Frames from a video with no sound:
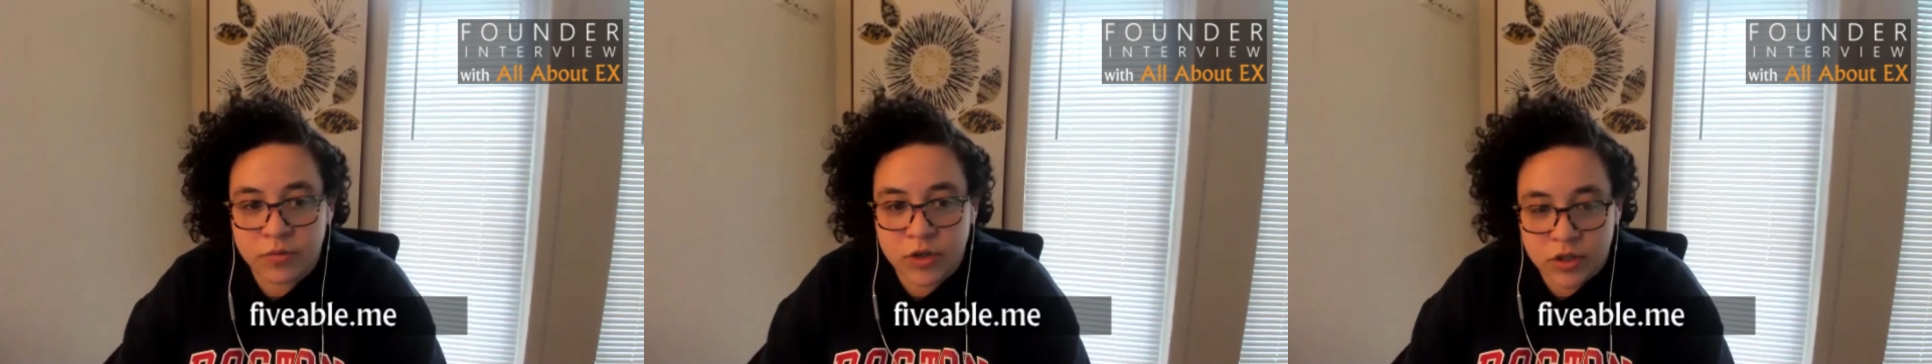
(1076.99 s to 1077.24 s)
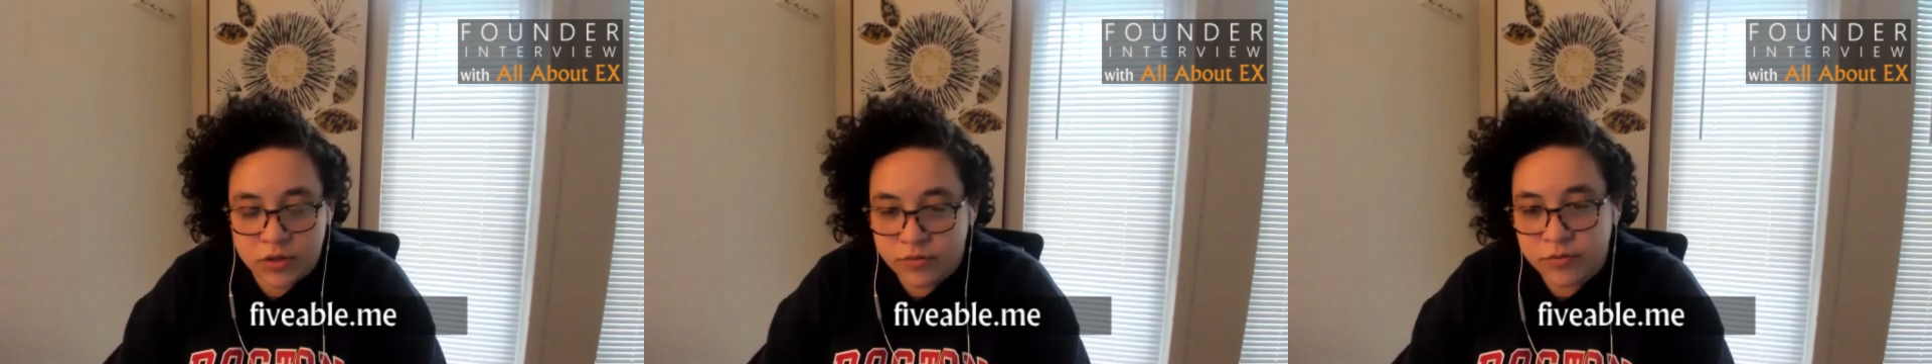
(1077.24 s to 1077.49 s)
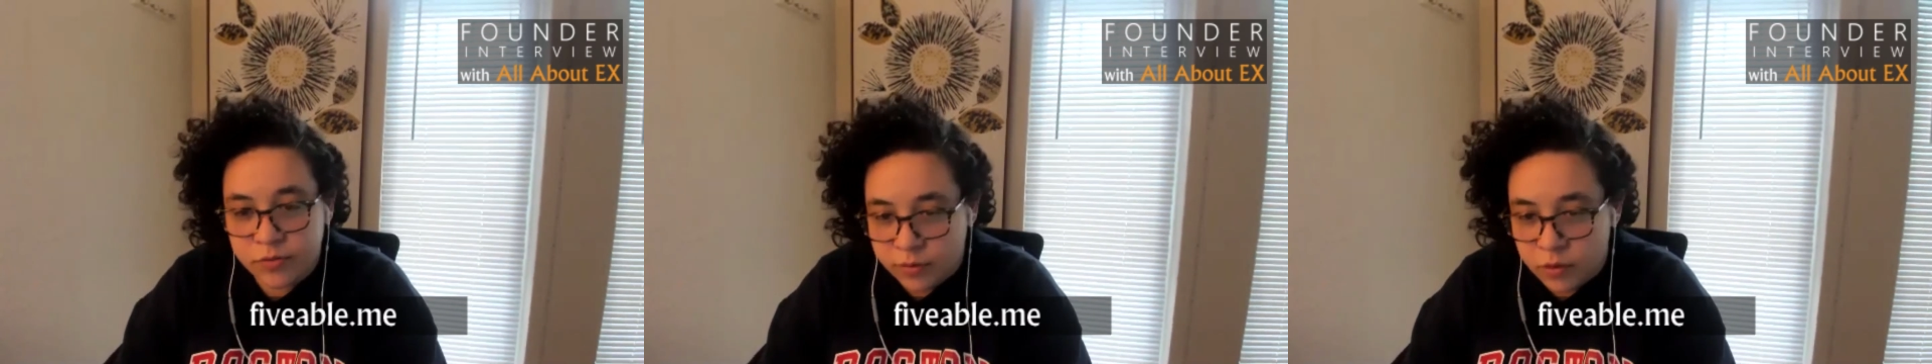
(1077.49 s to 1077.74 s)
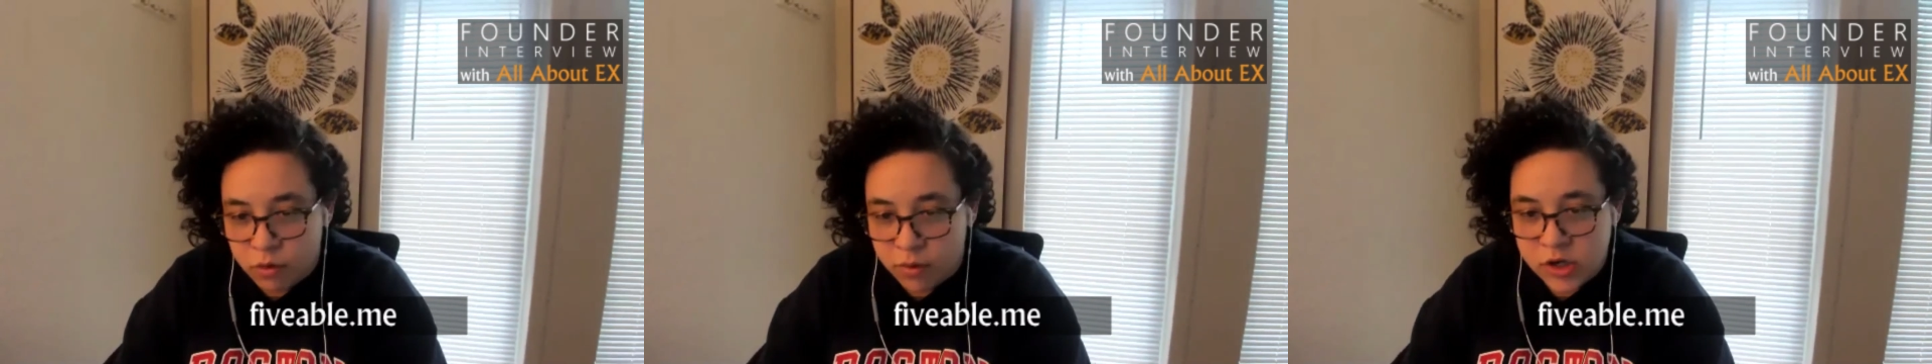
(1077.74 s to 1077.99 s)
which is from
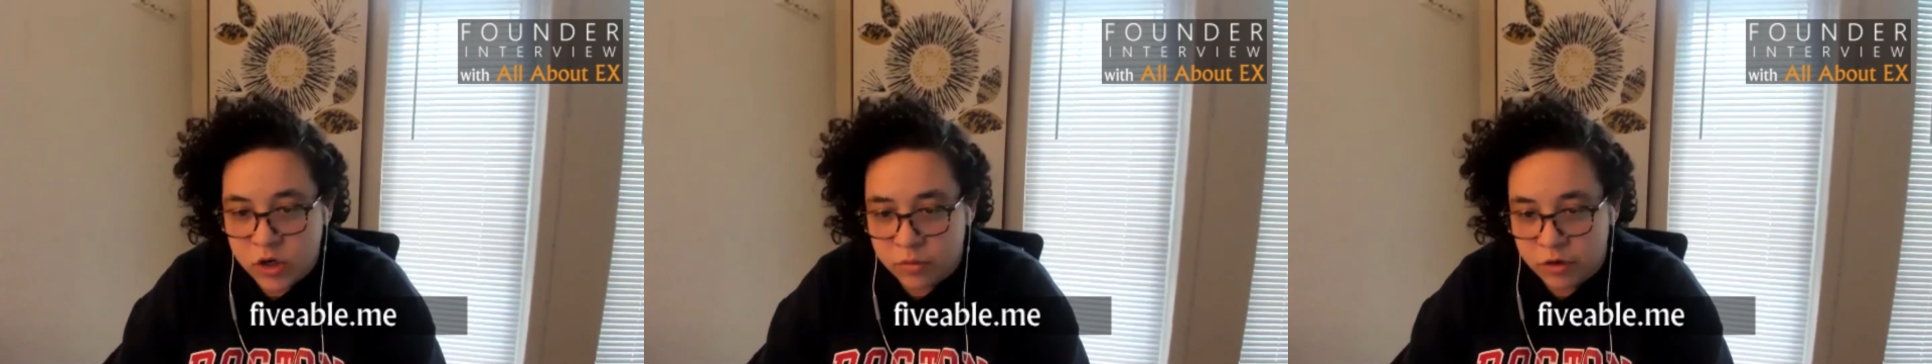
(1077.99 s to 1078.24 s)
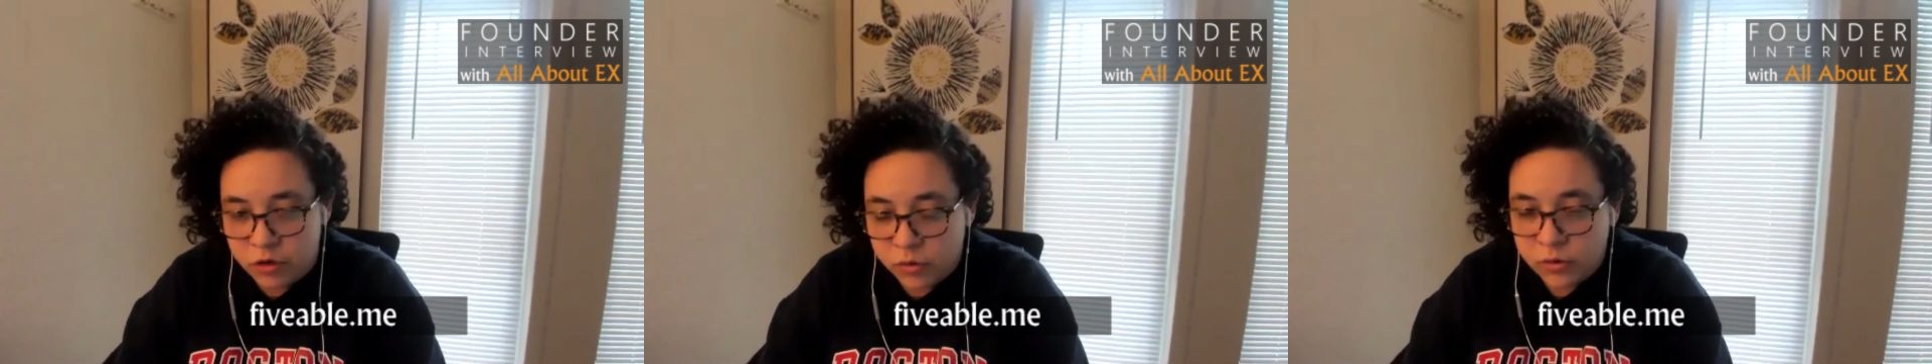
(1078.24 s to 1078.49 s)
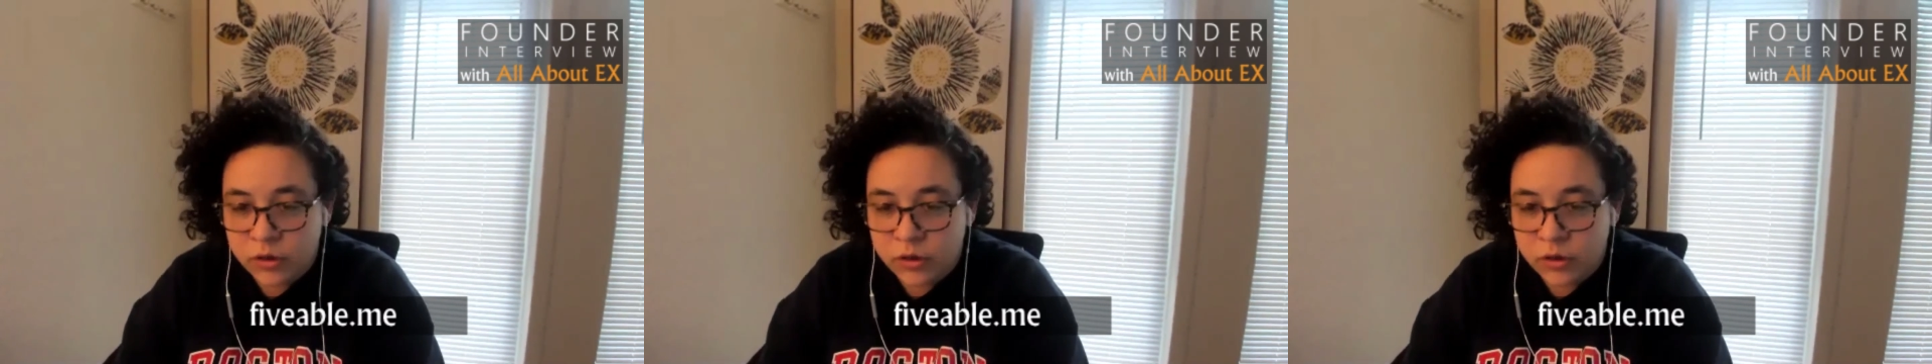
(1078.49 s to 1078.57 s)
Northwestern Mutual.